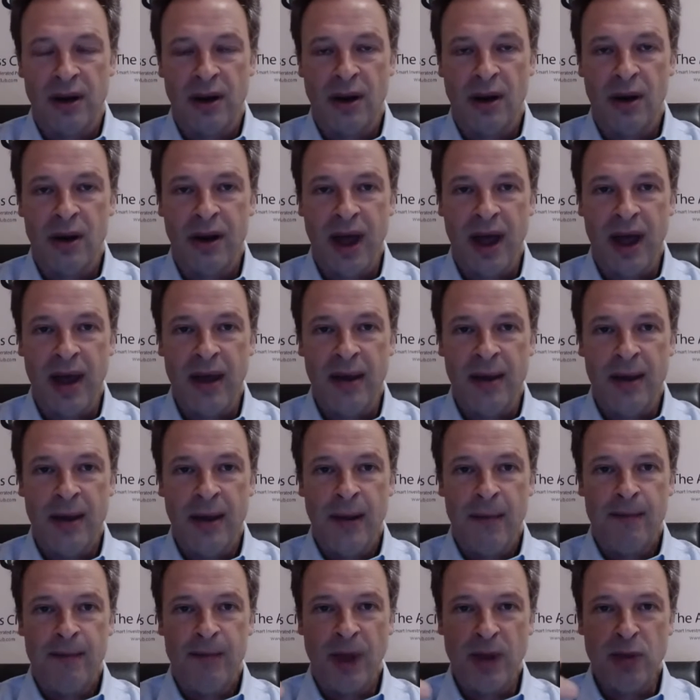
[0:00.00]
Okay,
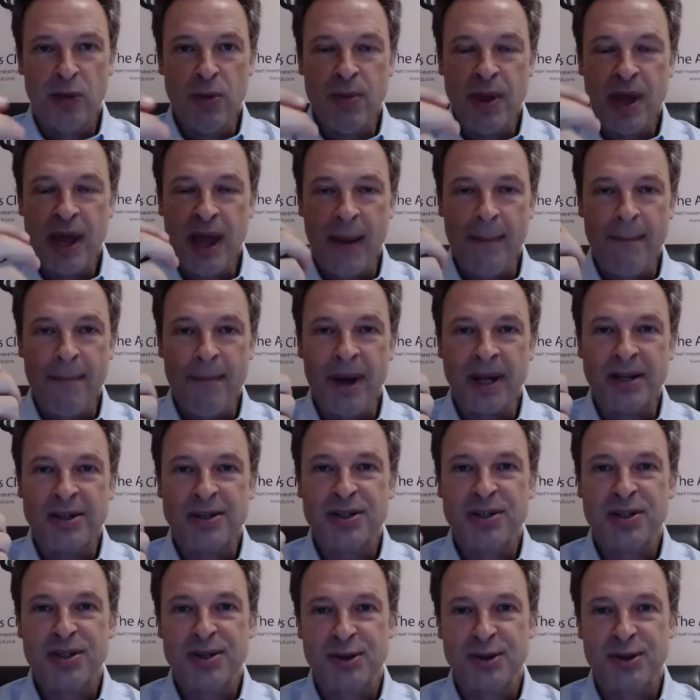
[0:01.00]
and we become
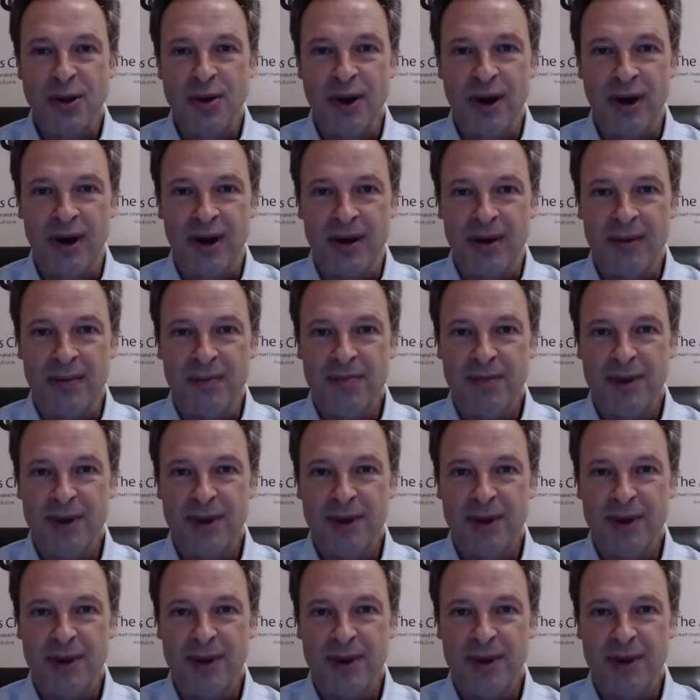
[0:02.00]
much stronger,